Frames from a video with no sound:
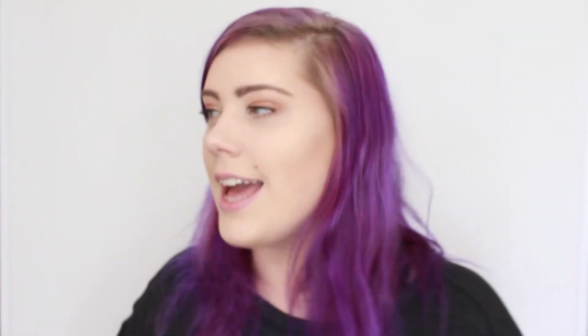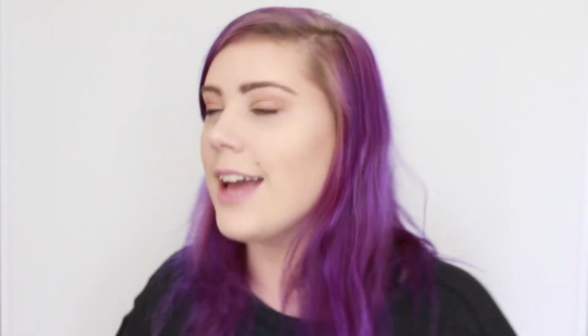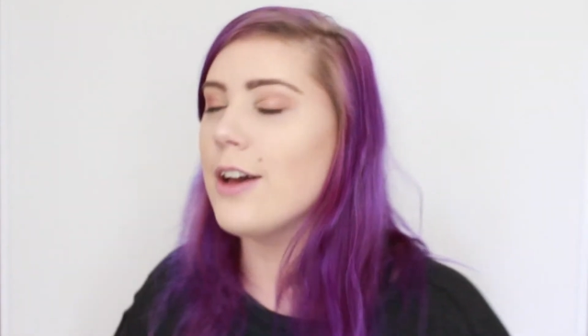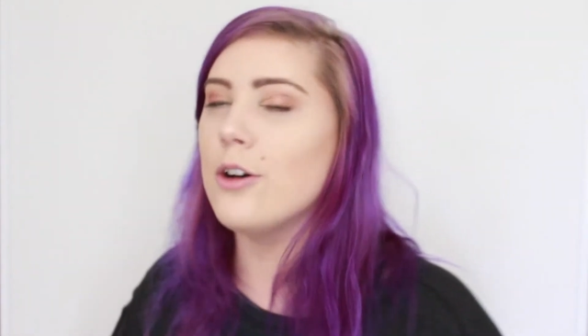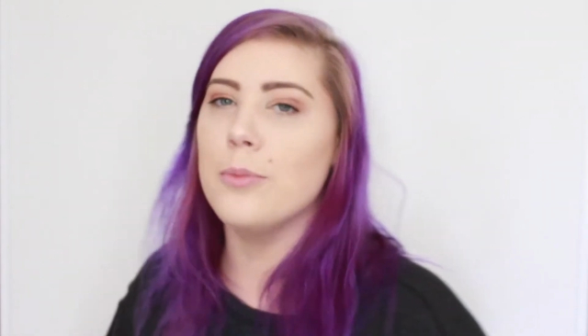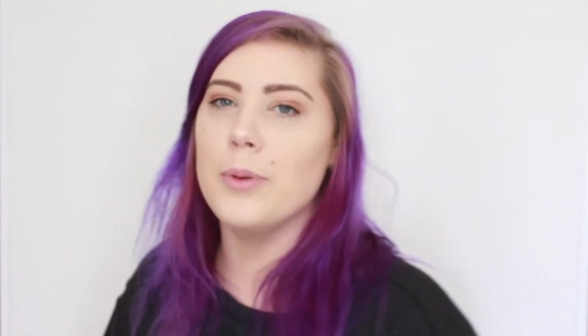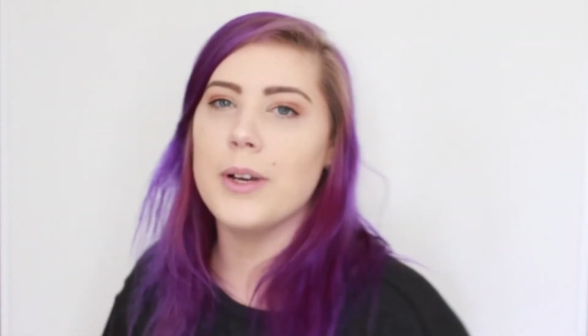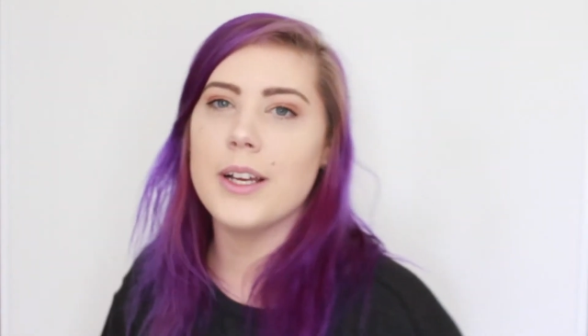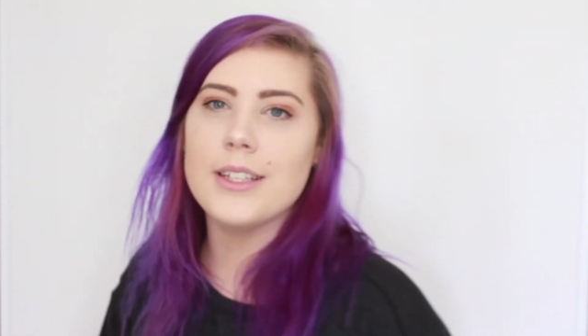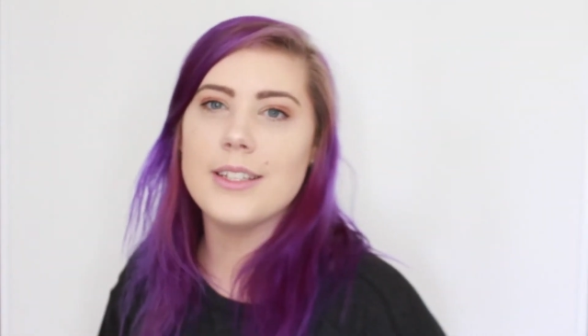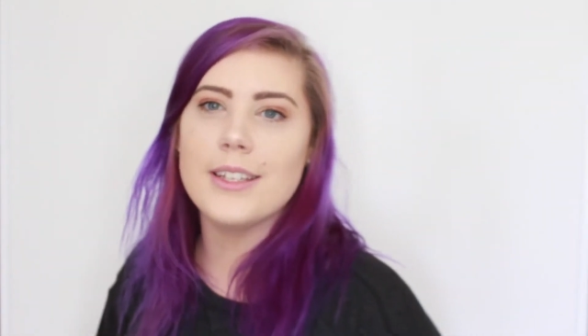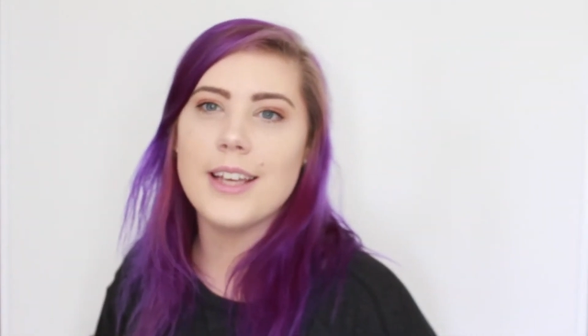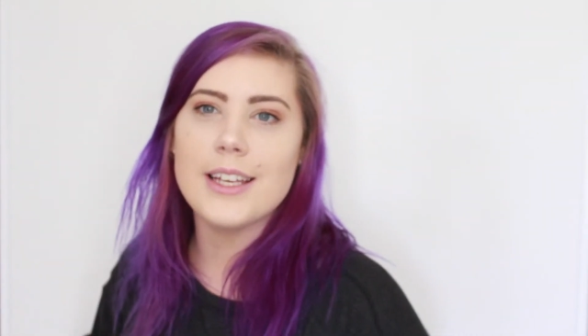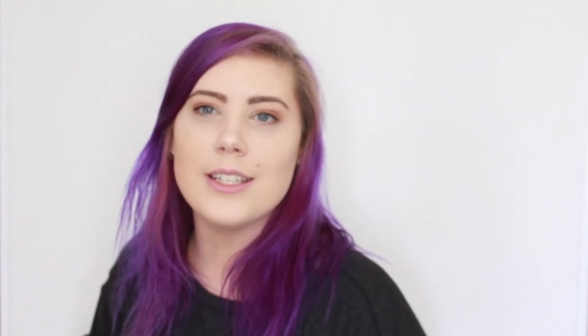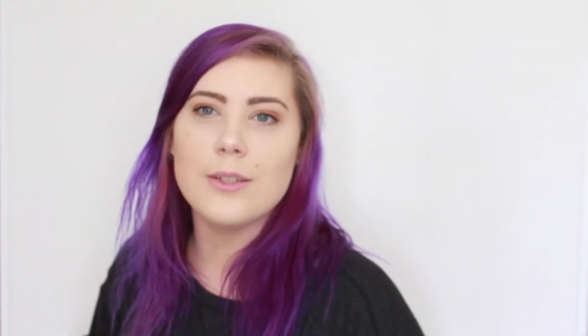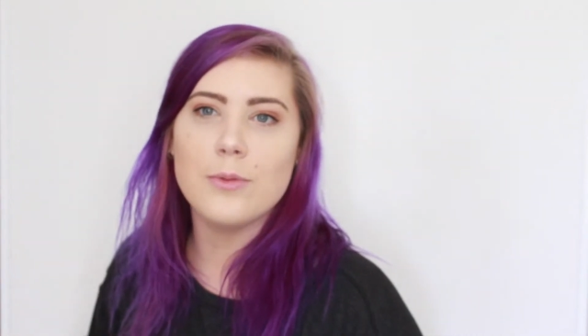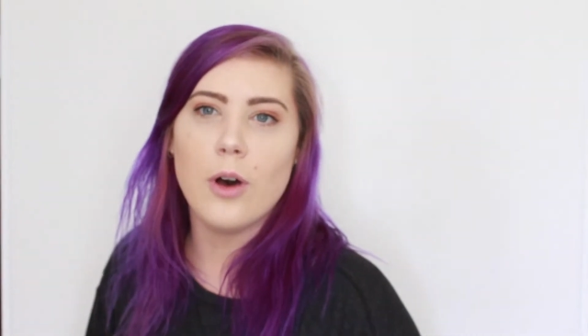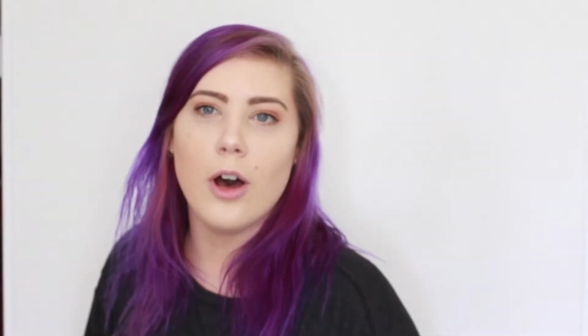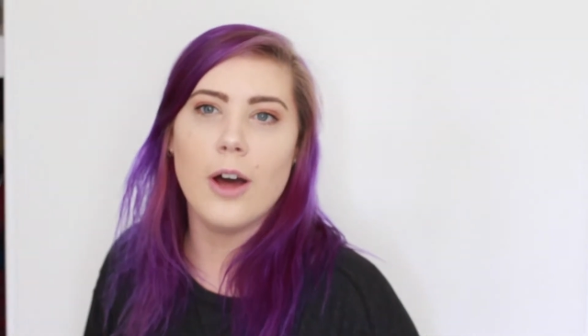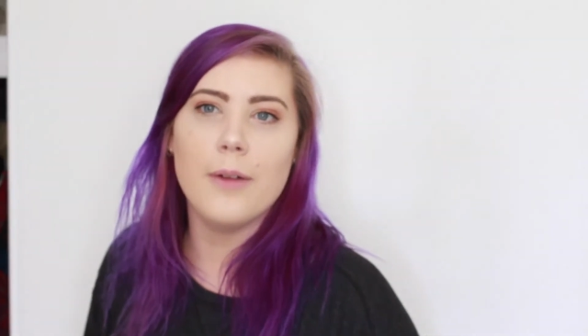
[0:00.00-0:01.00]
angle because
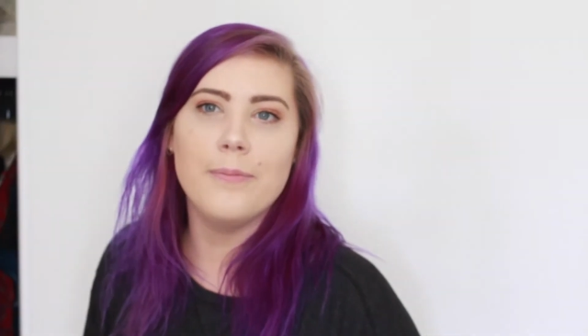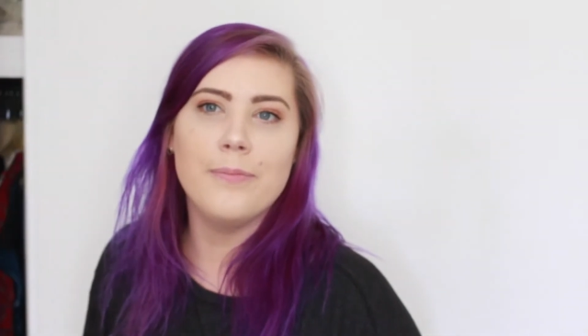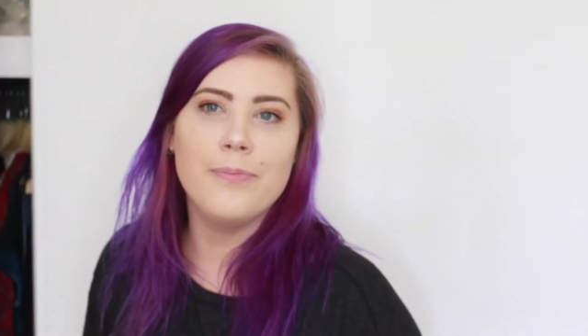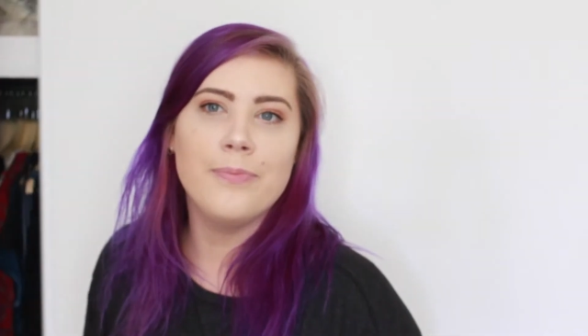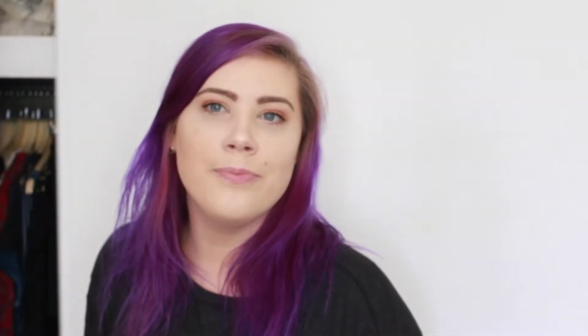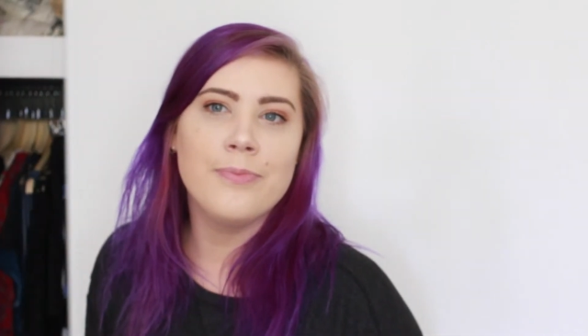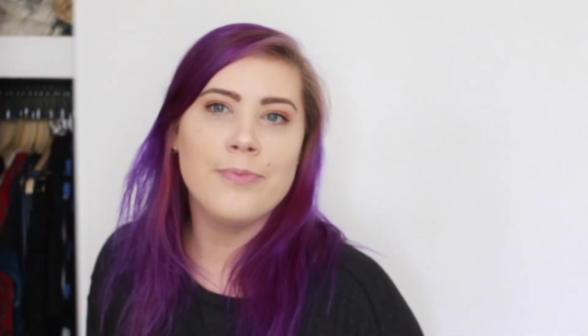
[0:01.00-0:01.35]
guess what?